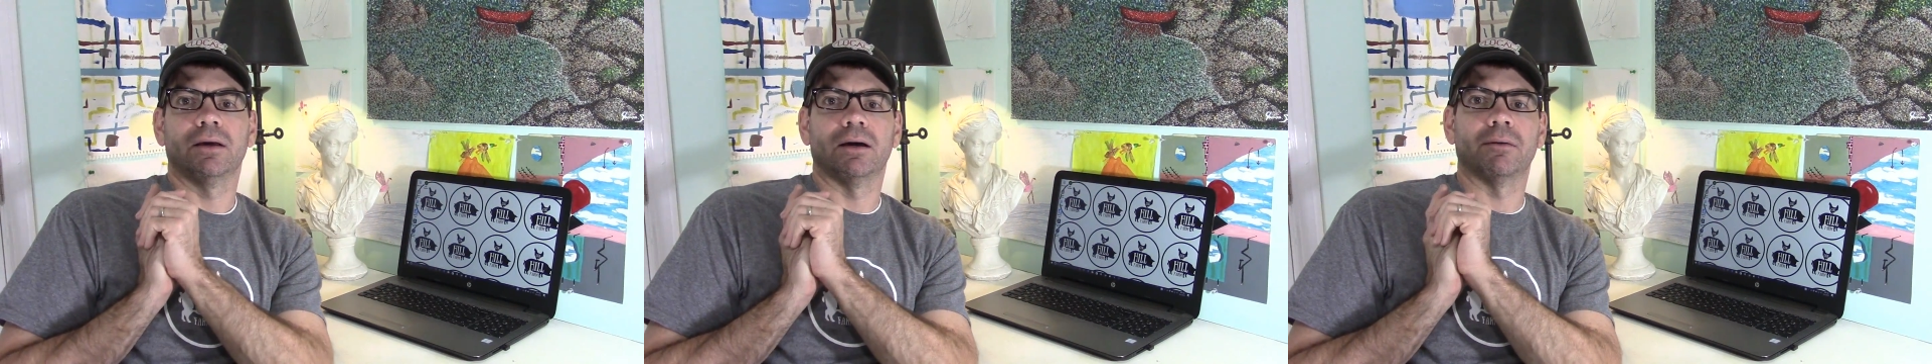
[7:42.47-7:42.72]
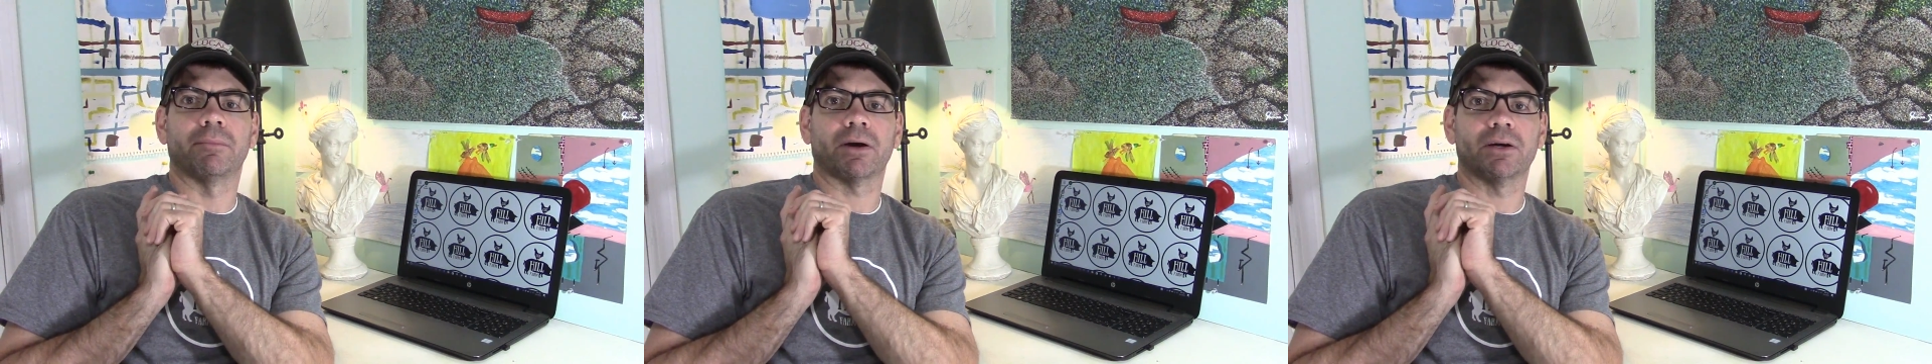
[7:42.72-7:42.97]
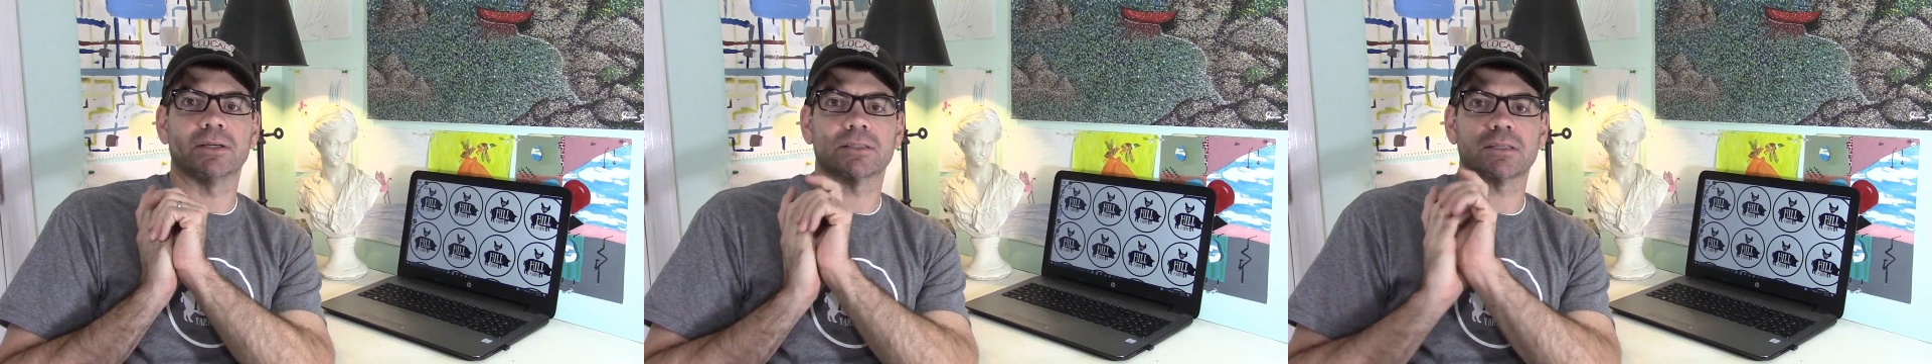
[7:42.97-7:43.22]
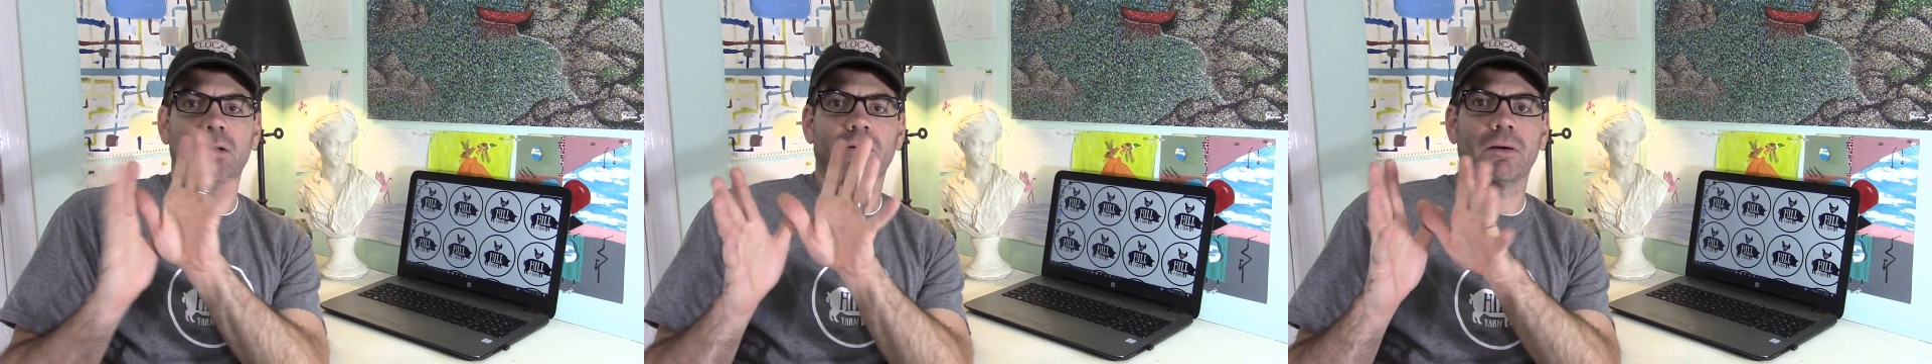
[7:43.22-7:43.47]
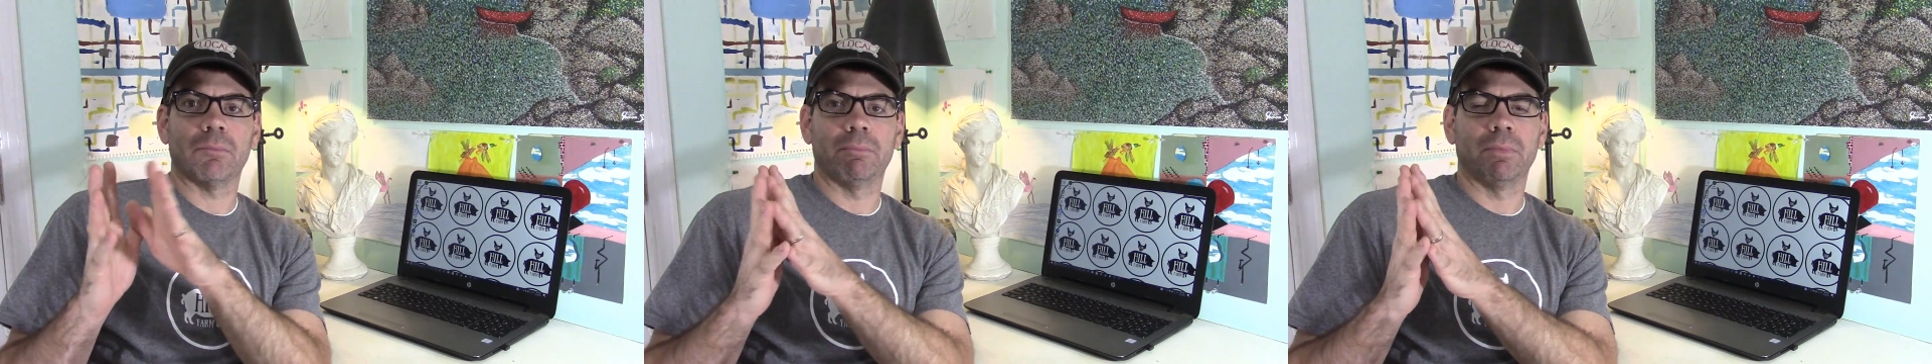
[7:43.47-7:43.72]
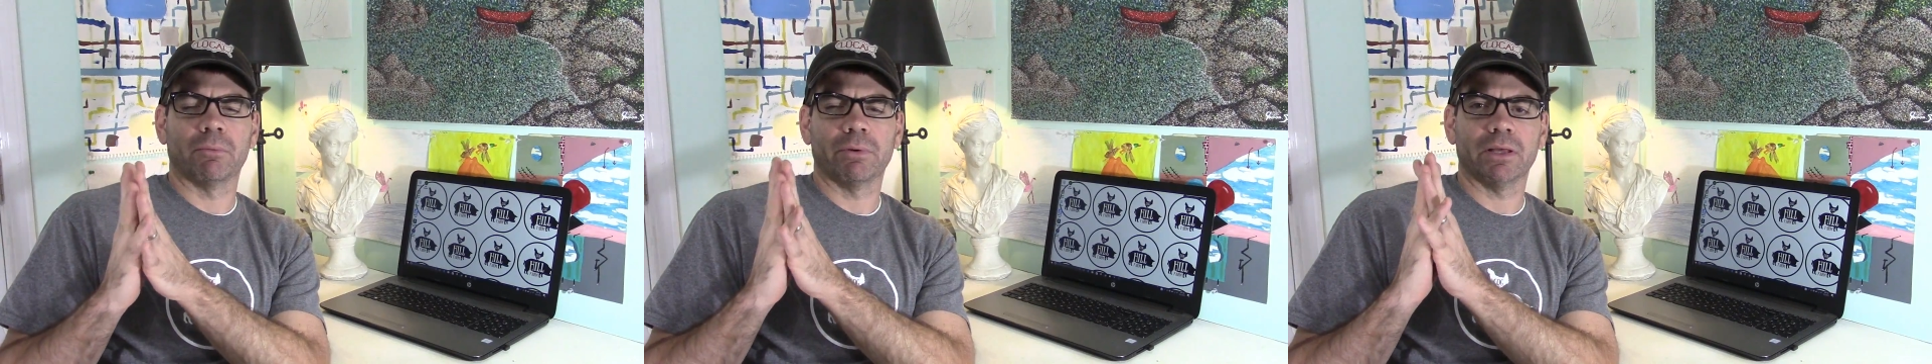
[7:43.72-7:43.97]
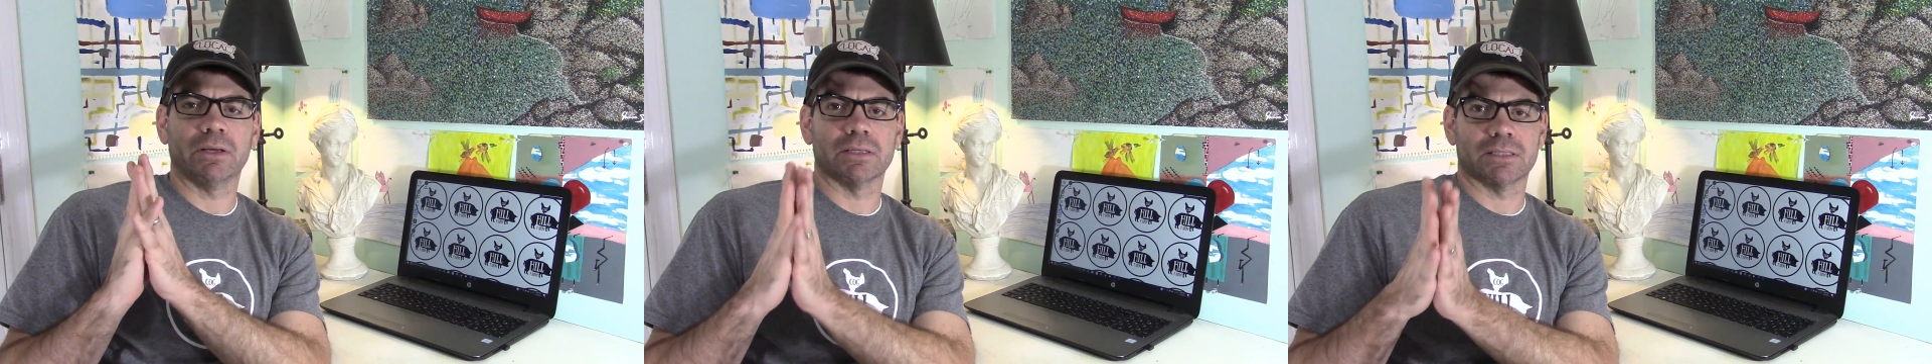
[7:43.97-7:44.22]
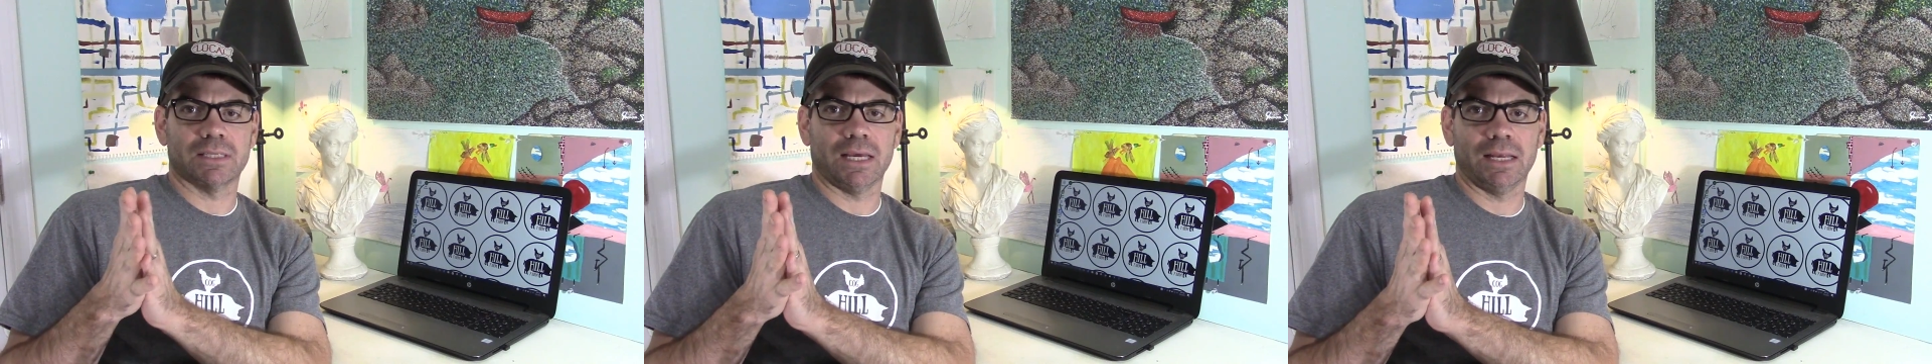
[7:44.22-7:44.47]
I really
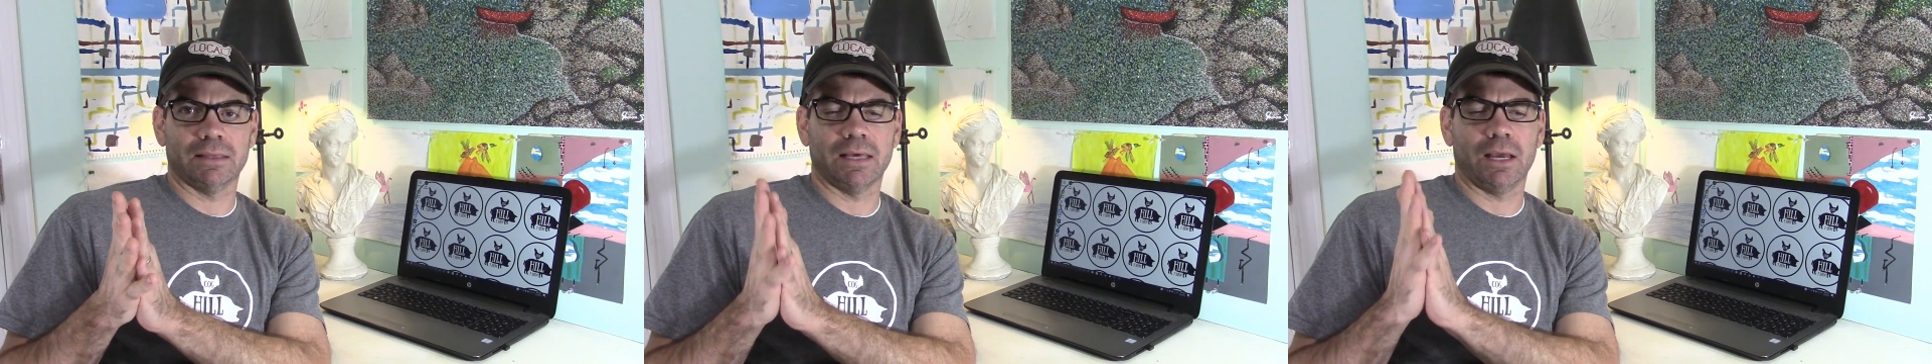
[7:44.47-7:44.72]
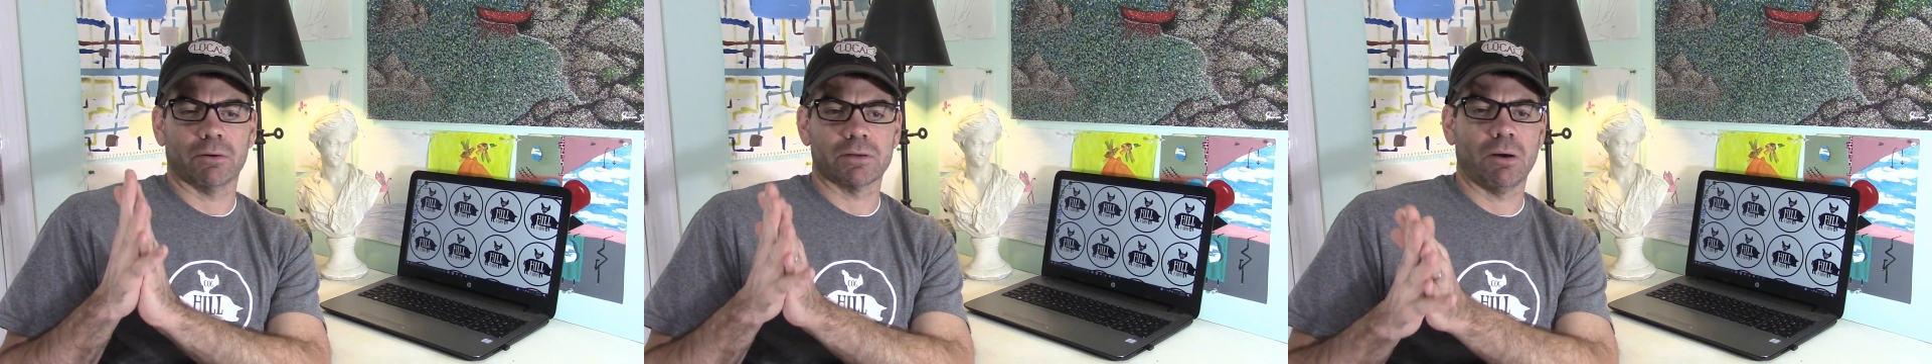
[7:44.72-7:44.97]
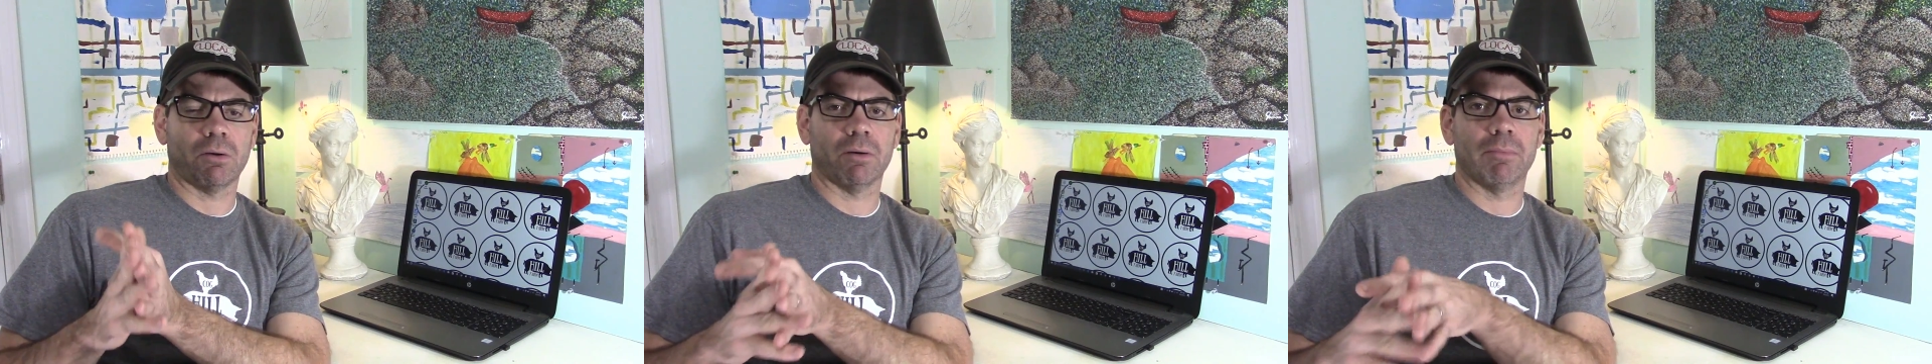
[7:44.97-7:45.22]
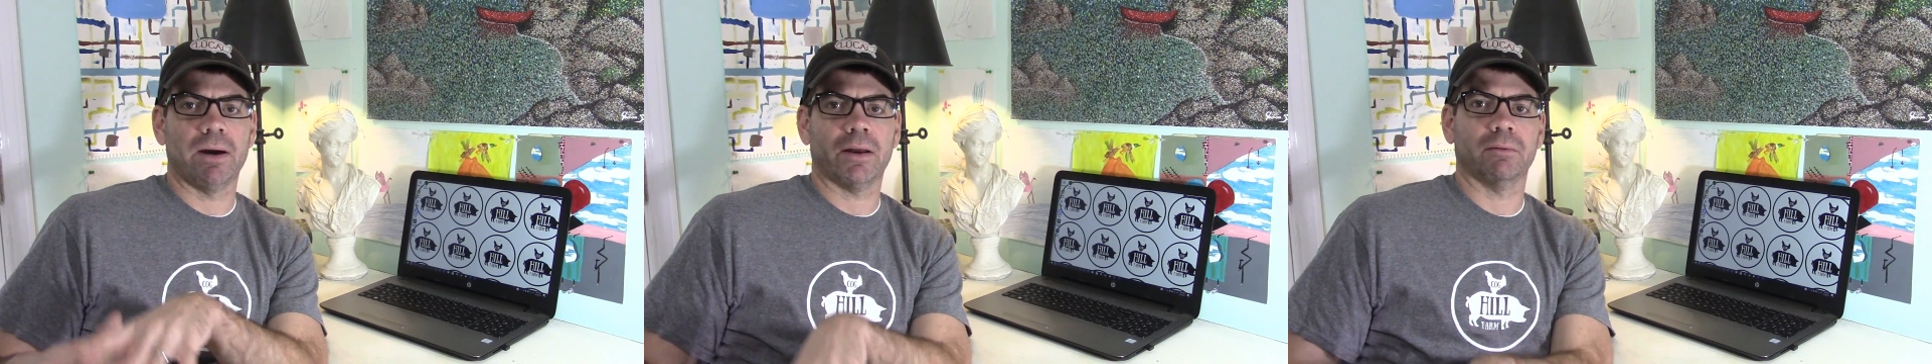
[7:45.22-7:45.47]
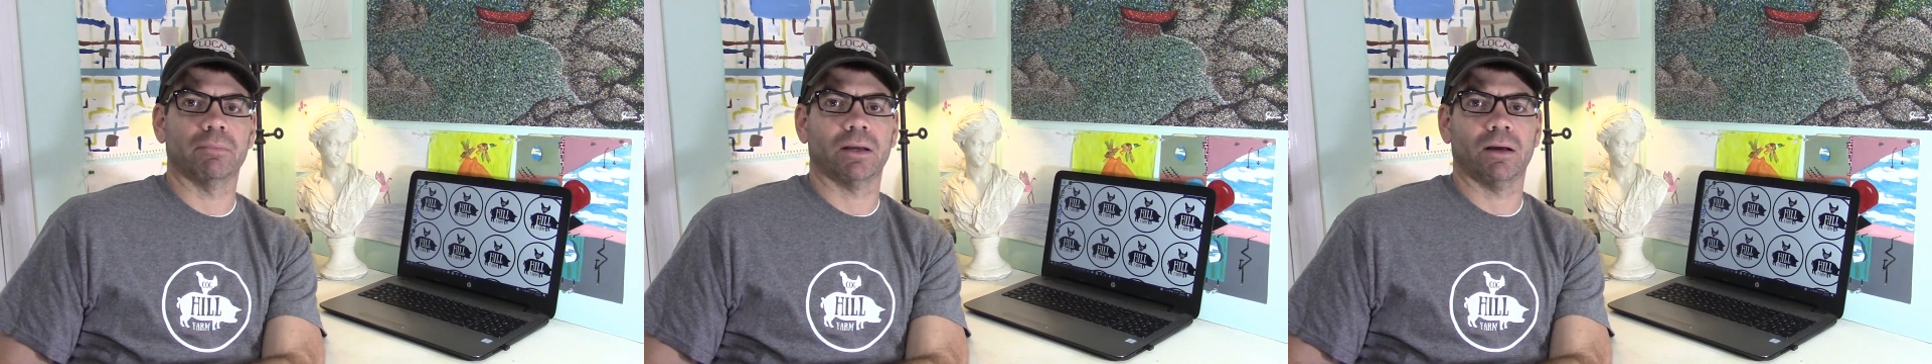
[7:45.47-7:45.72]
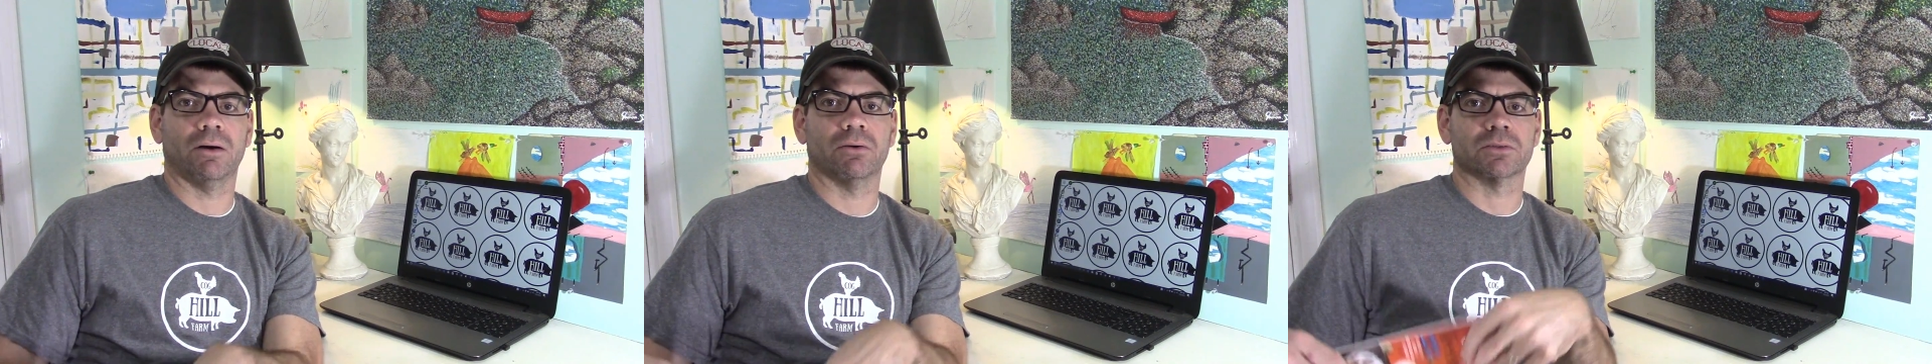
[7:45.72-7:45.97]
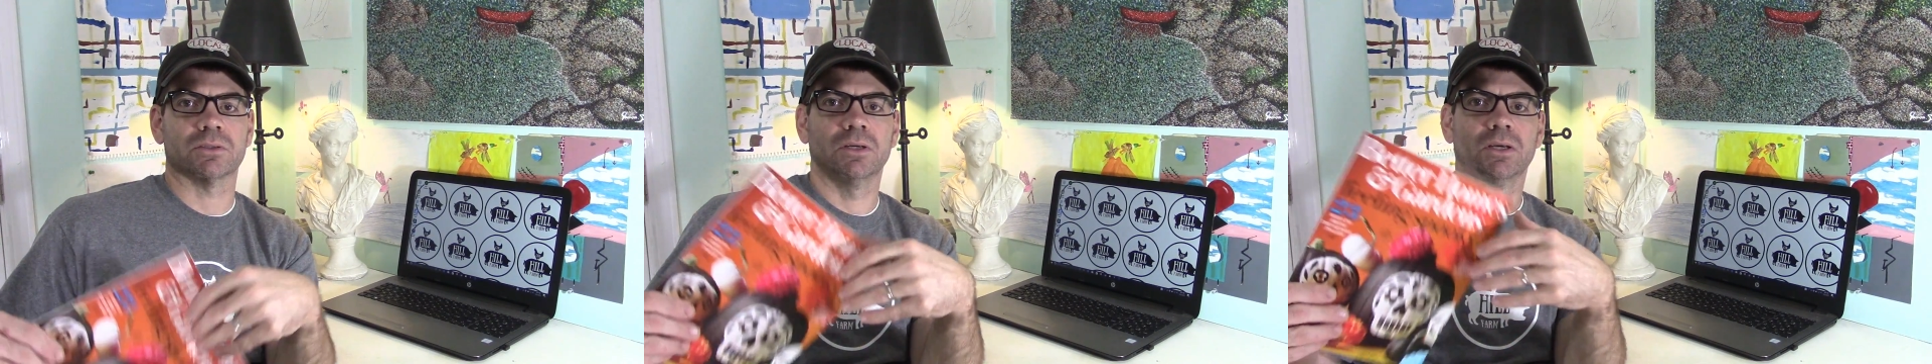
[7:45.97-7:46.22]
couldn't say anything or talk about it because,